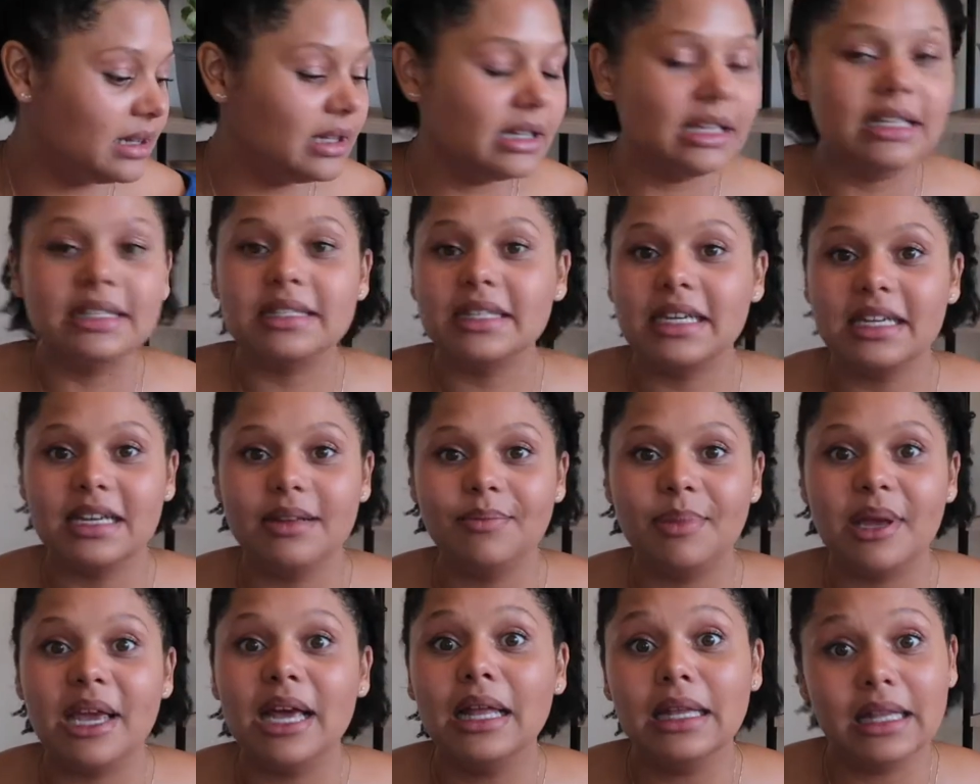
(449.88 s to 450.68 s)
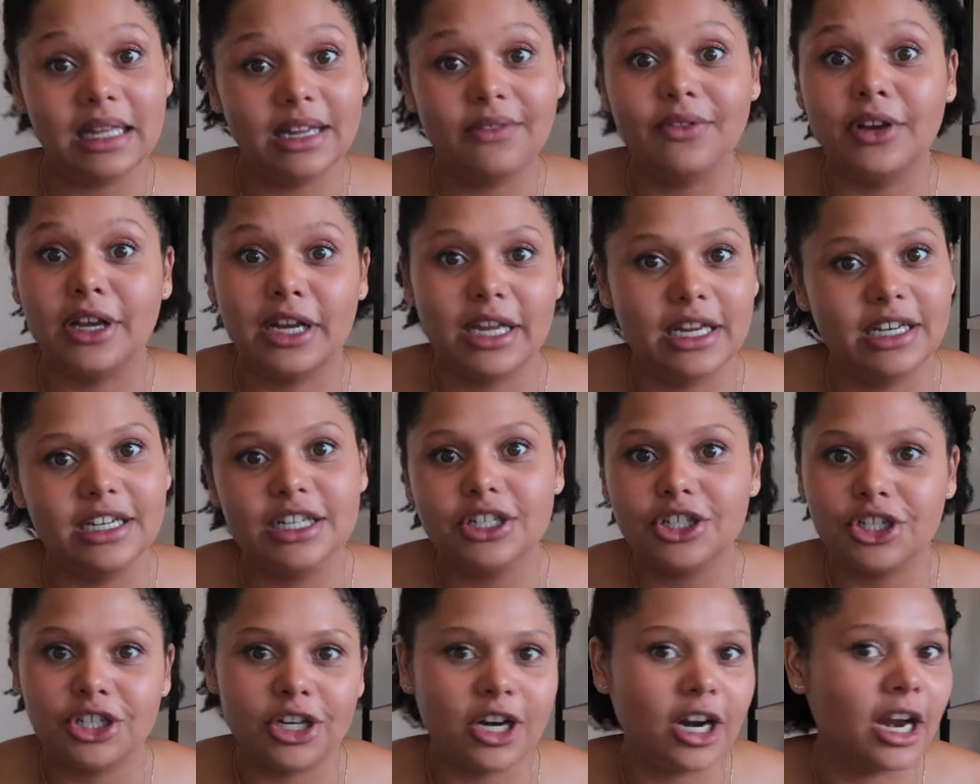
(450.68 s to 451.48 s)
it's gonna be a leave-in
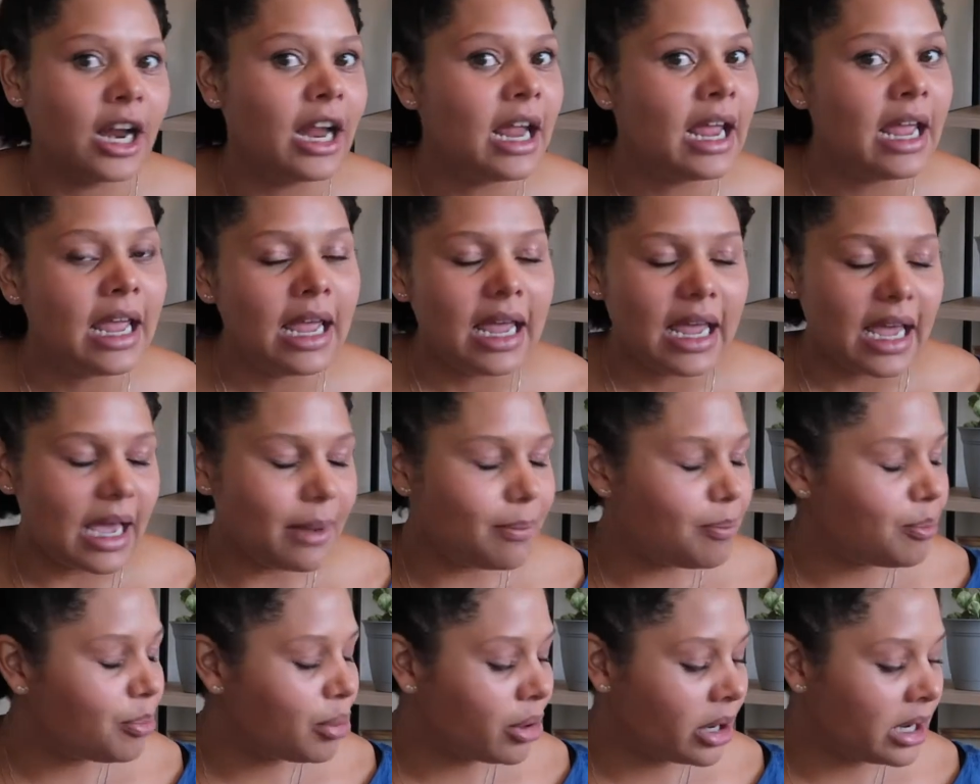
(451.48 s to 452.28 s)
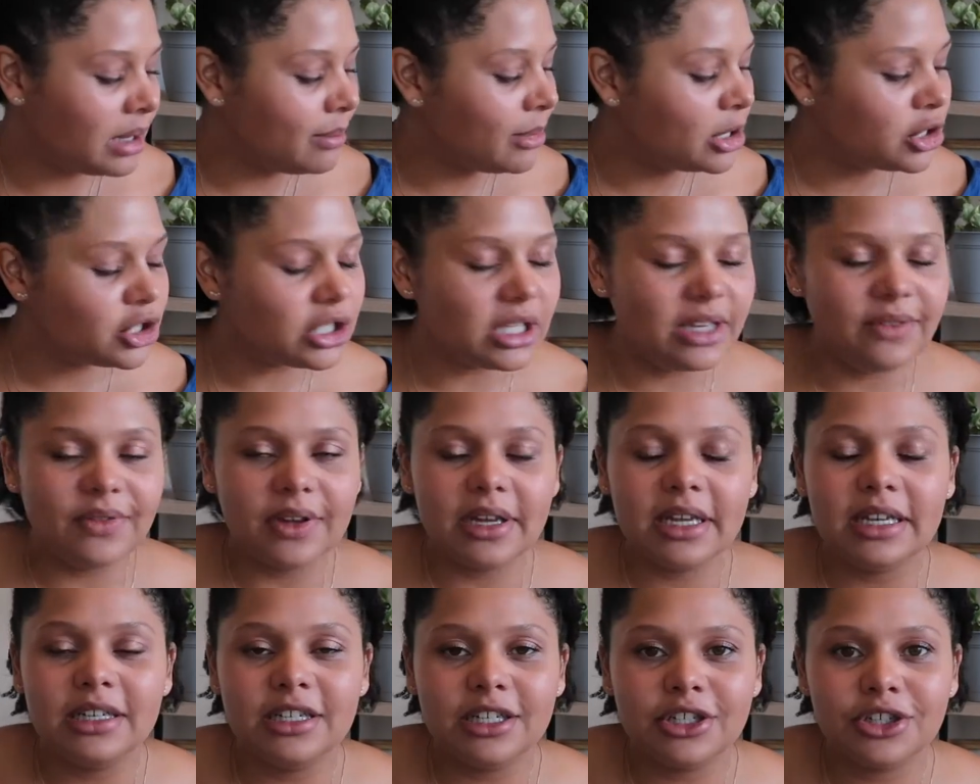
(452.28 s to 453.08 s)
conditioner. Pretty much leave-in
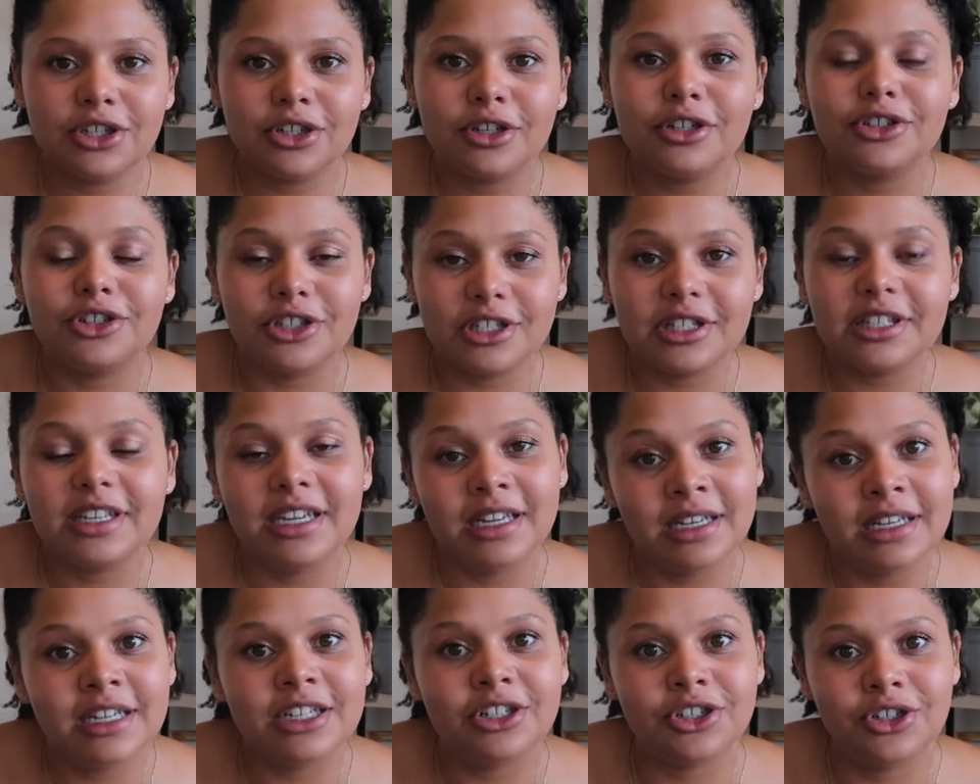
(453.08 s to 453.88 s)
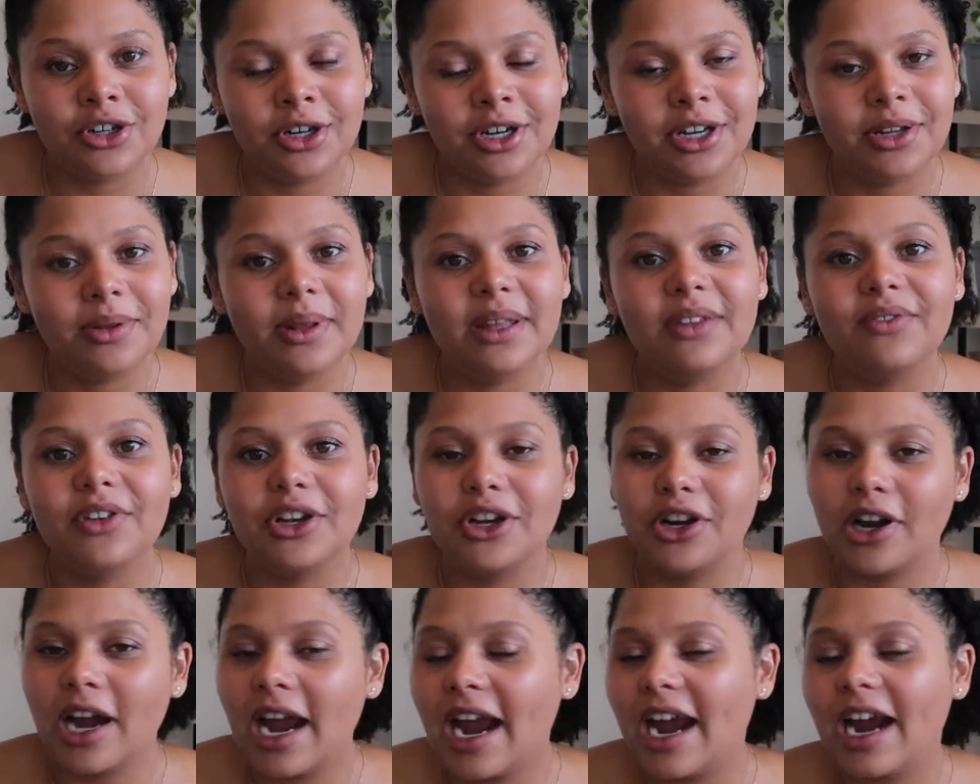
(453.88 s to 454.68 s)
conditioner is just conditioner you leave in
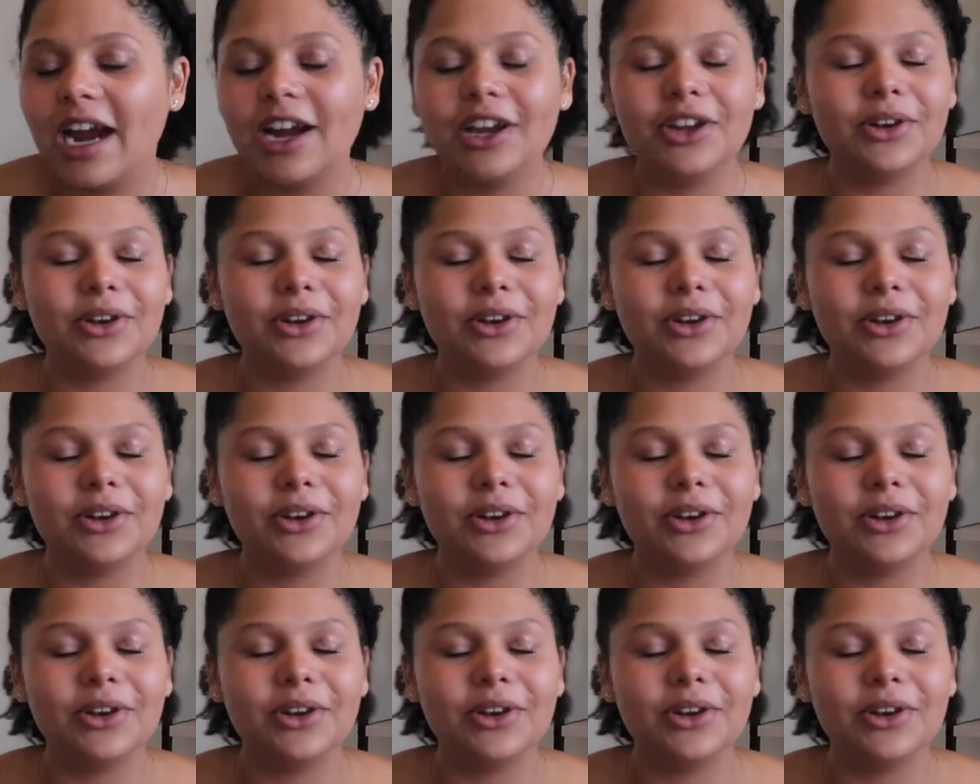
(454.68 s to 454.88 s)
your hair.